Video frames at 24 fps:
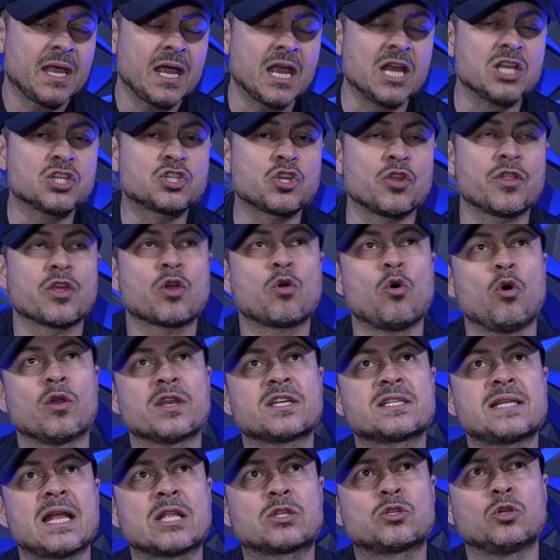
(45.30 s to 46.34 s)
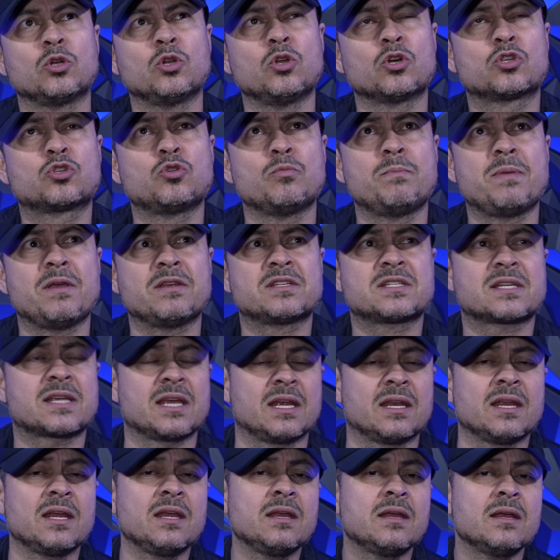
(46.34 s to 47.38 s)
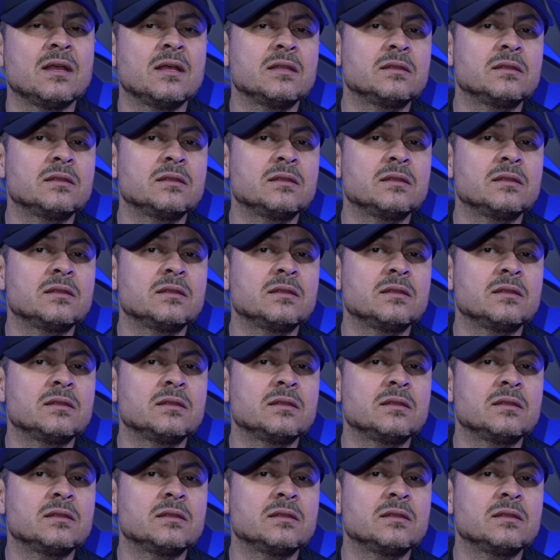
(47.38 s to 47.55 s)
And so the goal is not to look to be skinny.